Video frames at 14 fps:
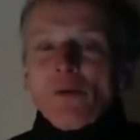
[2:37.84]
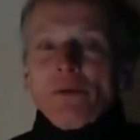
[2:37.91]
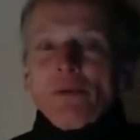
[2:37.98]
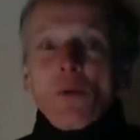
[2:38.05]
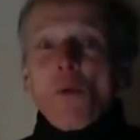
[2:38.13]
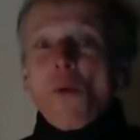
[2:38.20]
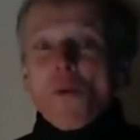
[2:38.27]

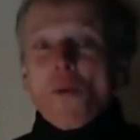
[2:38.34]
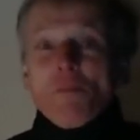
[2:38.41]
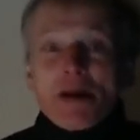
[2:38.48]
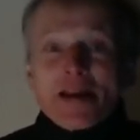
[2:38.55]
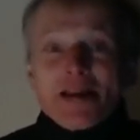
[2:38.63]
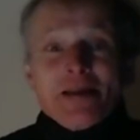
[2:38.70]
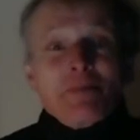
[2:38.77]
Or
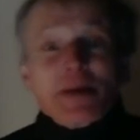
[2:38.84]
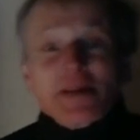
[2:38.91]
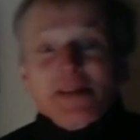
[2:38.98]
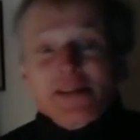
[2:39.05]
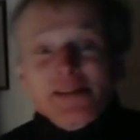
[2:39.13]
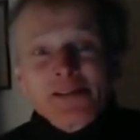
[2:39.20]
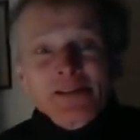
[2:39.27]

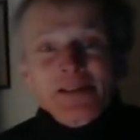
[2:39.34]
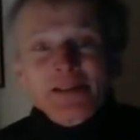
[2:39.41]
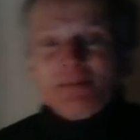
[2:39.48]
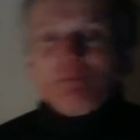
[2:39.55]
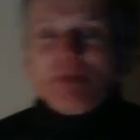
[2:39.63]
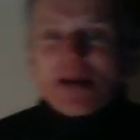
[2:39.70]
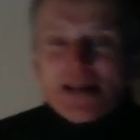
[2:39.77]
maybe
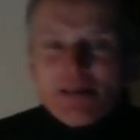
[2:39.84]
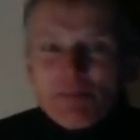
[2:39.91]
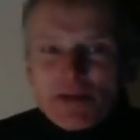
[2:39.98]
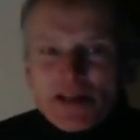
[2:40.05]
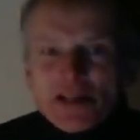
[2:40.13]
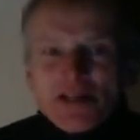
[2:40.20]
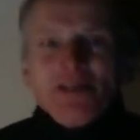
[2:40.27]

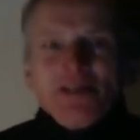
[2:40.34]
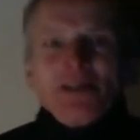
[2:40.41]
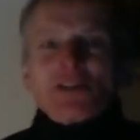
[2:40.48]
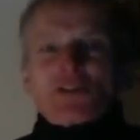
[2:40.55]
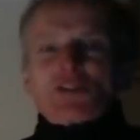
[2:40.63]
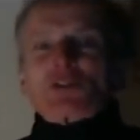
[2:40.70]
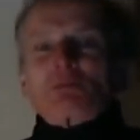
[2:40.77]

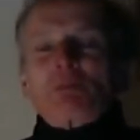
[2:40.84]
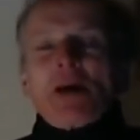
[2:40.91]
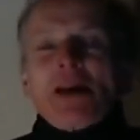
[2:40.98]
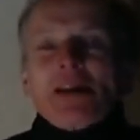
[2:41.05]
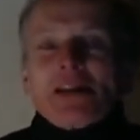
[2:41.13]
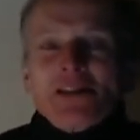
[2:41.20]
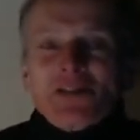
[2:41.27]

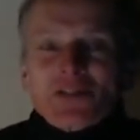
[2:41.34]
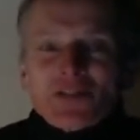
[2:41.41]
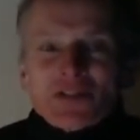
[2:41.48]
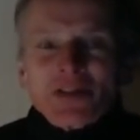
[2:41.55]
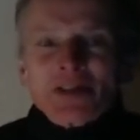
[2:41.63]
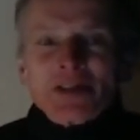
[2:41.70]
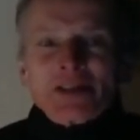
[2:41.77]

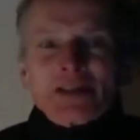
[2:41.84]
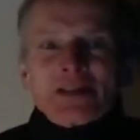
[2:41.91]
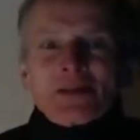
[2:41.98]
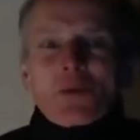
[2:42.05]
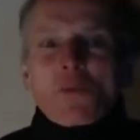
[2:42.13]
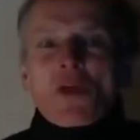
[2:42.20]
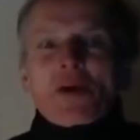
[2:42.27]
space,
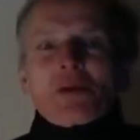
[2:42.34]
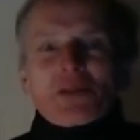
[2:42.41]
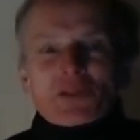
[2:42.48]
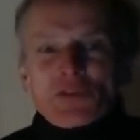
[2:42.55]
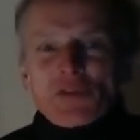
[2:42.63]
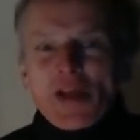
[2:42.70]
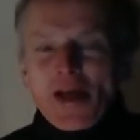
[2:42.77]
although
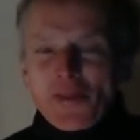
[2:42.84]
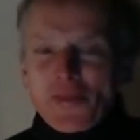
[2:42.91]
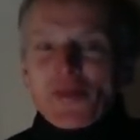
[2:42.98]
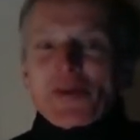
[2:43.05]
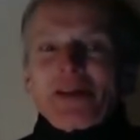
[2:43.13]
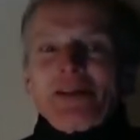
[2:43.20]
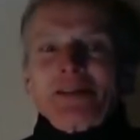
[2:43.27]
it's
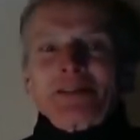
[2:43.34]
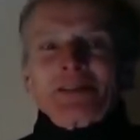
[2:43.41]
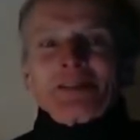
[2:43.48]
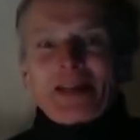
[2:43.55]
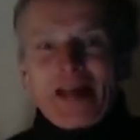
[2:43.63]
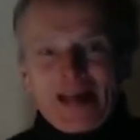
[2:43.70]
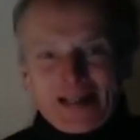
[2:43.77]
nothing,
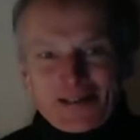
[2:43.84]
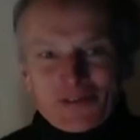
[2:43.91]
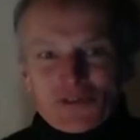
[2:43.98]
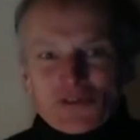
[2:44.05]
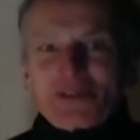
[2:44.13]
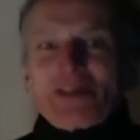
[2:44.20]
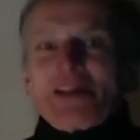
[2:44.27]

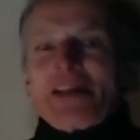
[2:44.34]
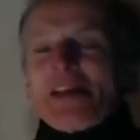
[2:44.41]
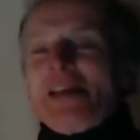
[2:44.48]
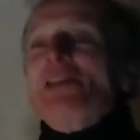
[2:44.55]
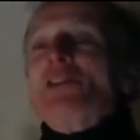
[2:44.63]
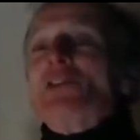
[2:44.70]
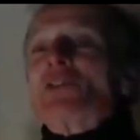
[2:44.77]
actually
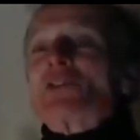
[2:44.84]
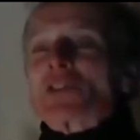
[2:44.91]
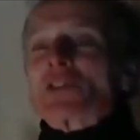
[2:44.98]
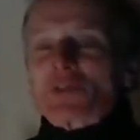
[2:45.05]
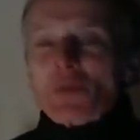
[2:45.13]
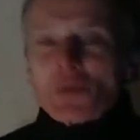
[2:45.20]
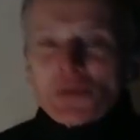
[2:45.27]
is a
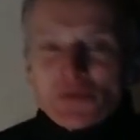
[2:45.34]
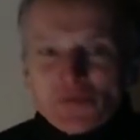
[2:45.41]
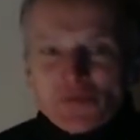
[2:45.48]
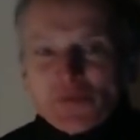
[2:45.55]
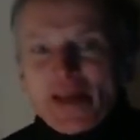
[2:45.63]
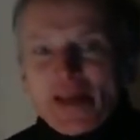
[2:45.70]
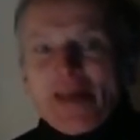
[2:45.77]
sort of
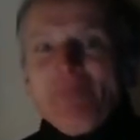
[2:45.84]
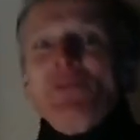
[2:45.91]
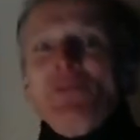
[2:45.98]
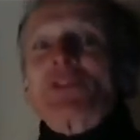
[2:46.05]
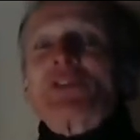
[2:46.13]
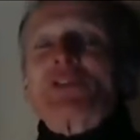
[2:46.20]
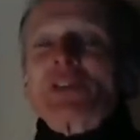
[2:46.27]

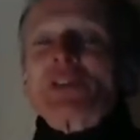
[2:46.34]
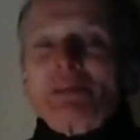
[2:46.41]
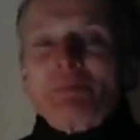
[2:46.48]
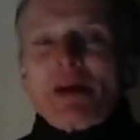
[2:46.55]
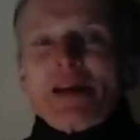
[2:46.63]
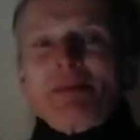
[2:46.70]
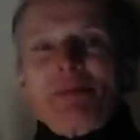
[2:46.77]
entity.
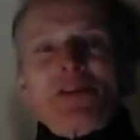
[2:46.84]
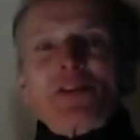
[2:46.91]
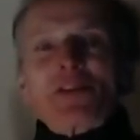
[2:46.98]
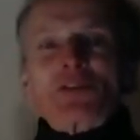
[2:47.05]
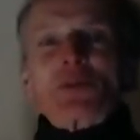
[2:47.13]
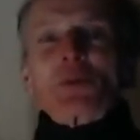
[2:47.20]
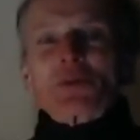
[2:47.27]
Maybe the
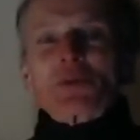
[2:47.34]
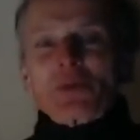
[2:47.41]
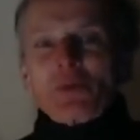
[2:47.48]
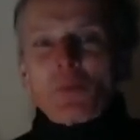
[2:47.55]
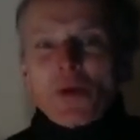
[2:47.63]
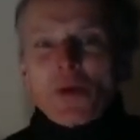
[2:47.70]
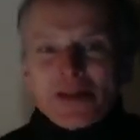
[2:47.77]
sort of
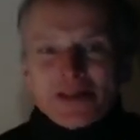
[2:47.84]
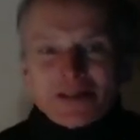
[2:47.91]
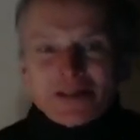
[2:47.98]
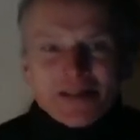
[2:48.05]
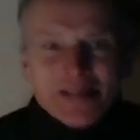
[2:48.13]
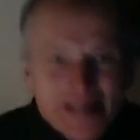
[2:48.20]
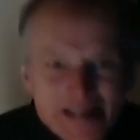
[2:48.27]

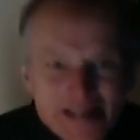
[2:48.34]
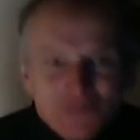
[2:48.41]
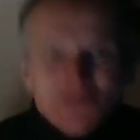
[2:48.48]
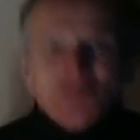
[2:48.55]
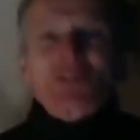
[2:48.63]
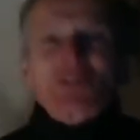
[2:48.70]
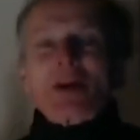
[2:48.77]
weirdly
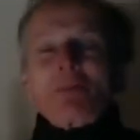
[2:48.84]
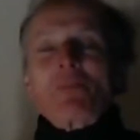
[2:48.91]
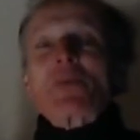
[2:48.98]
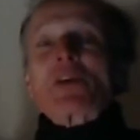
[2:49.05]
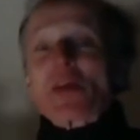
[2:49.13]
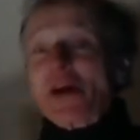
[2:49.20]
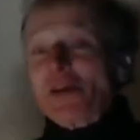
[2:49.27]
is
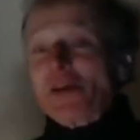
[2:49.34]
something there.